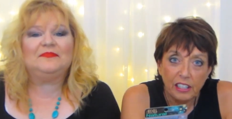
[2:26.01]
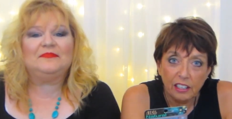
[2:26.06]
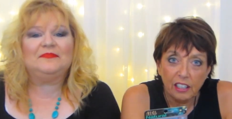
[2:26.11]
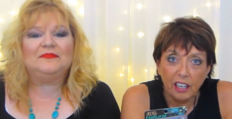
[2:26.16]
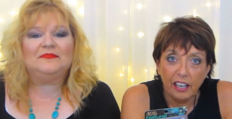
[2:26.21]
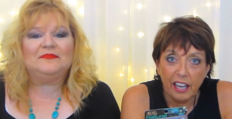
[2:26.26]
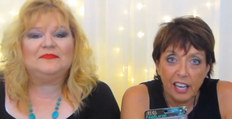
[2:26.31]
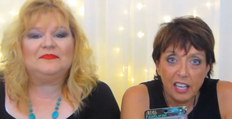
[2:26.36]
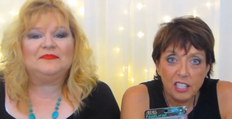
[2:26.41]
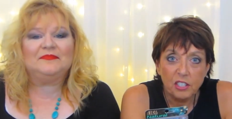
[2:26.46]
Speaker 1: your
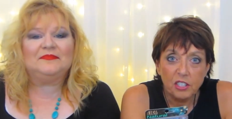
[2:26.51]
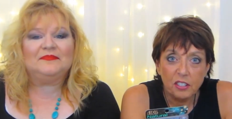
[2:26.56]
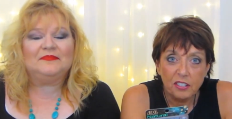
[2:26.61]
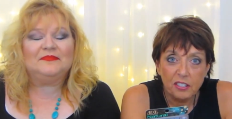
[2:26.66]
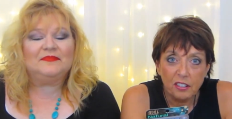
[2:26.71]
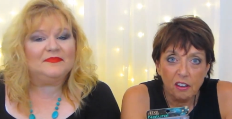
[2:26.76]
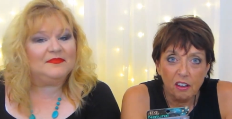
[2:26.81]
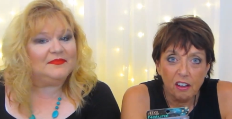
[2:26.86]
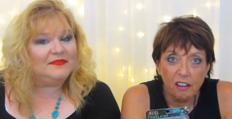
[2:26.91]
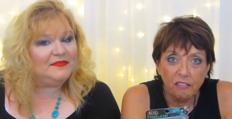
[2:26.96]
lashes
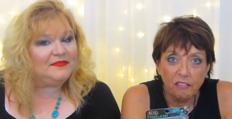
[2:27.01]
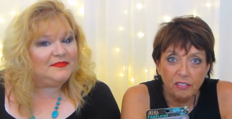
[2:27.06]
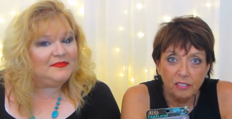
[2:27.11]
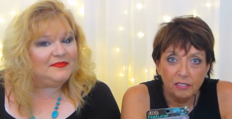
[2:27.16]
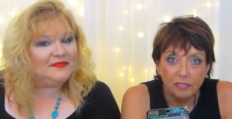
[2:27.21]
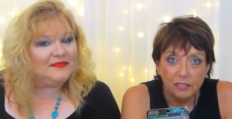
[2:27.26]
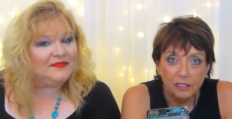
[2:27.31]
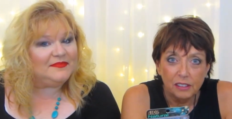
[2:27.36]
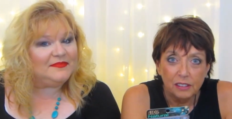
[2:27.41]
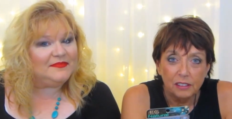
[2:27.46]
off,
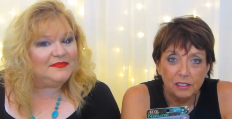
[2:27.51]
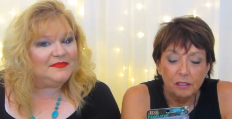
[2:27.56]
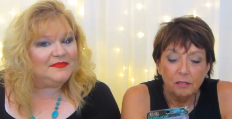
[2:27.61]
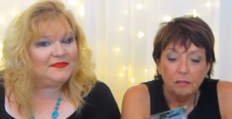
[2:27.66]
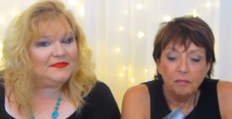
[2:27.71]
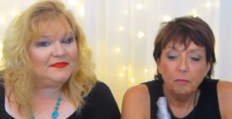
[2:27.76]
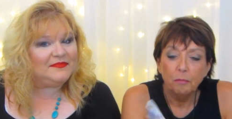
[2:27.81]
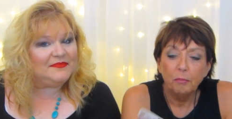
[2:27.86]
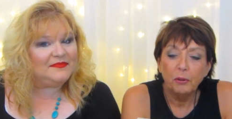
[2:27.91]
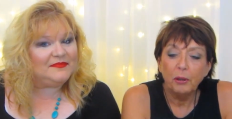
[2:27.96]

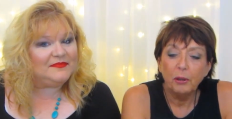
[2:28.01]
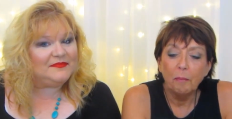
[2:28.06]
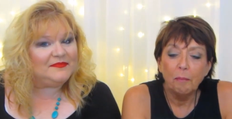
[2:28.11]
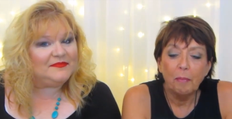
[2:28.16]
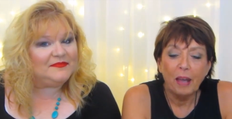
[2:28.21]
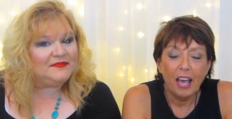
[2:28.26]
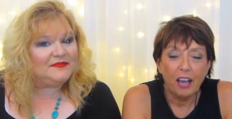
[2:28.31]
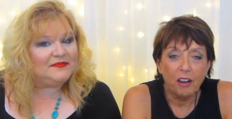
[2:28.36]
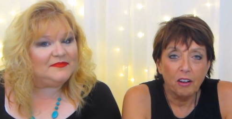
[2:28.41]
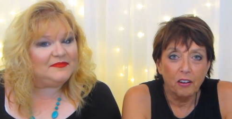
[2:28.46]
put them
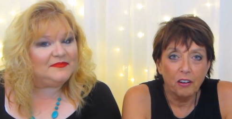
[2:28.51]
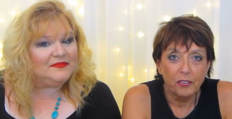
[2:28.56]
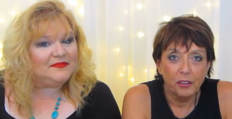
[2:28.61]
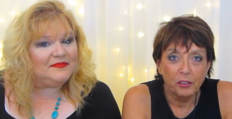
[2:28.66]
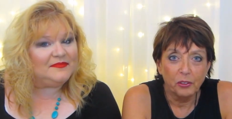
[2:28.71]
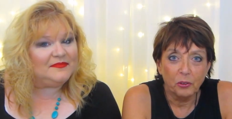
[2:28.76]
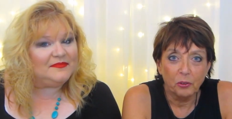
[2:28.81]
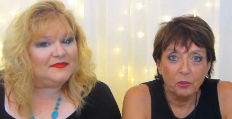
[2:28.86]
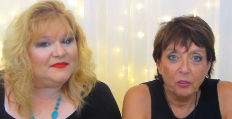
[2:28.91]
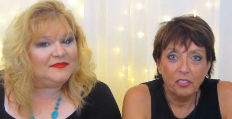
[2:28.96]
back on
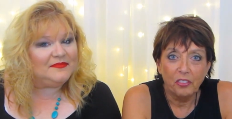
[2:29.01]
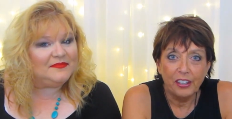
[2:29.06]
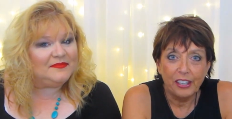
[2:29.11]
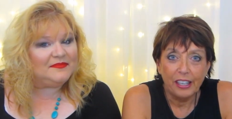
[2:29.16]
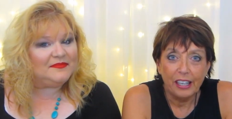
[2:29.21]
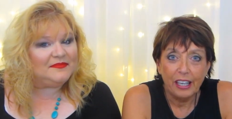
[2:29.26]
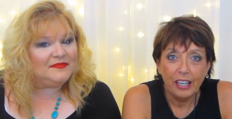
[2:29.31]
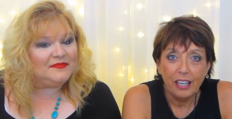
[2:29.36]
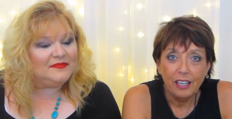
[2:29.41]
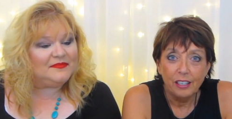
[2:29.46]
the little thingy.